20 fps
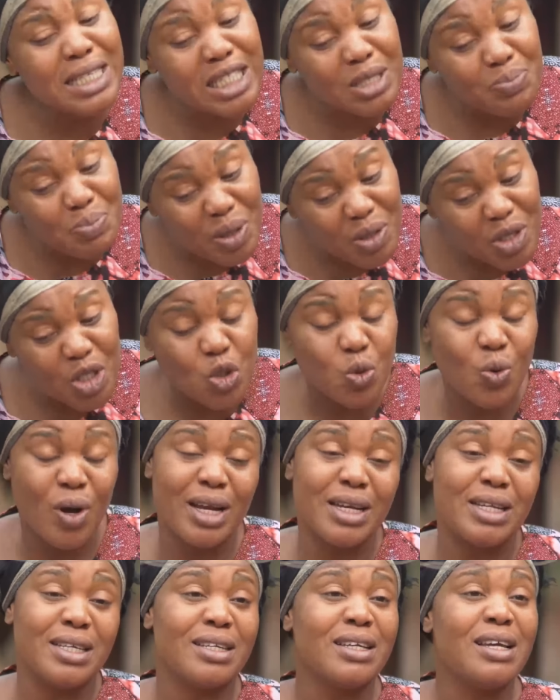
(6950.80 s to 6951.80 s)
it
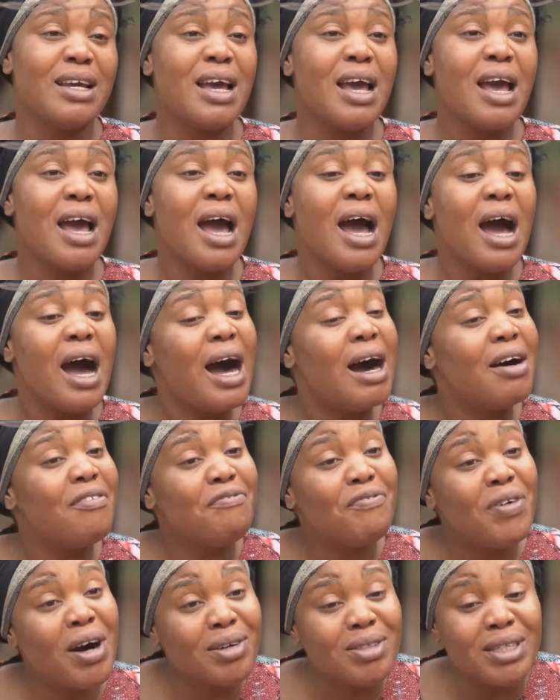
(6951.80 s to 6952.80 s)
spiritually and
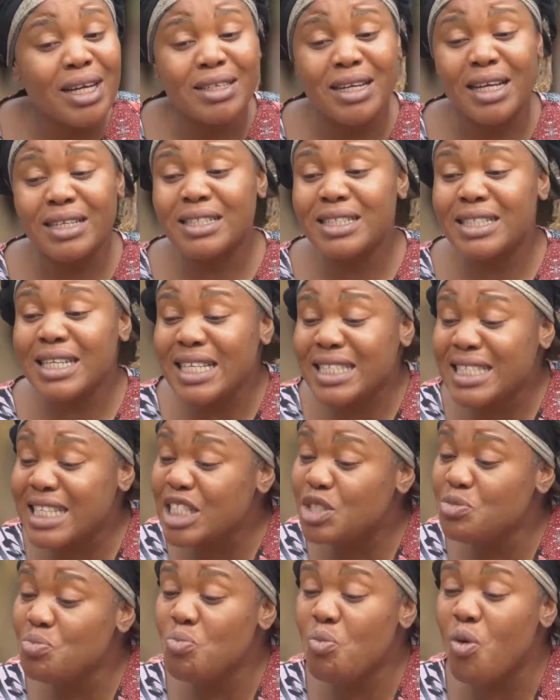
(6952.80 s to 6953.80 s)
found out that this
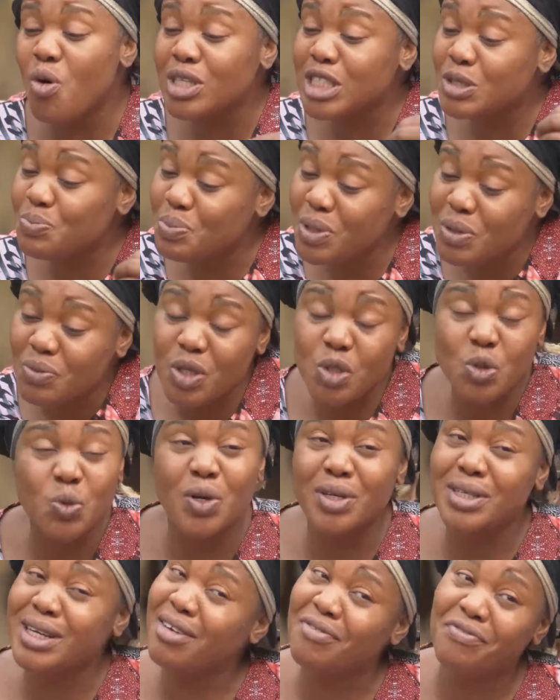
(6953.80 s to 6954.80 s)
is more
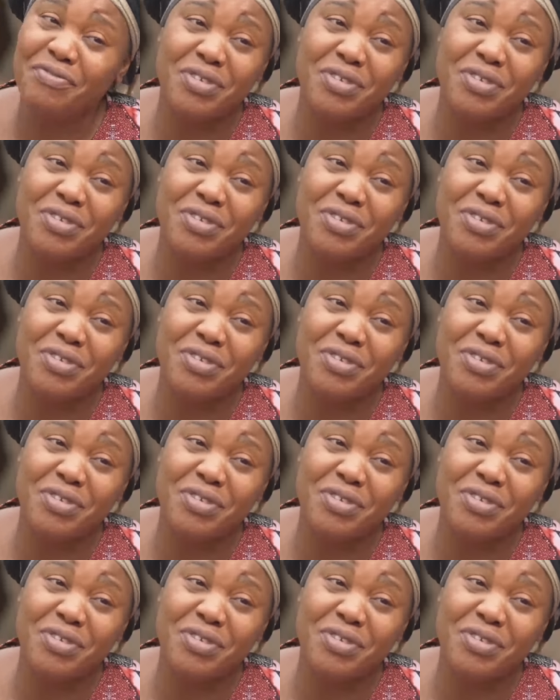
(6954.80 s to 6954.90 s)
spiritual than